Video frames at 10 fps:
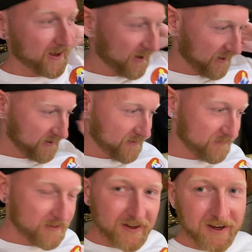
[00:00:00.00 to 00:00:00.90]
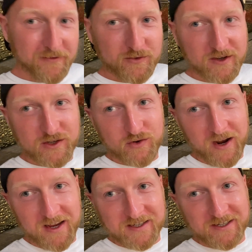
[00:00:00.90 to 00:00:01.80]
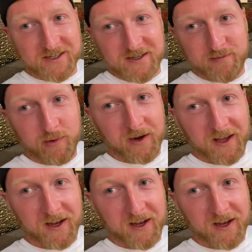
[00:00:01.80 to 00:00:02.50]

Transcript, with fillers: and um, Liv's really stressed because she's bought like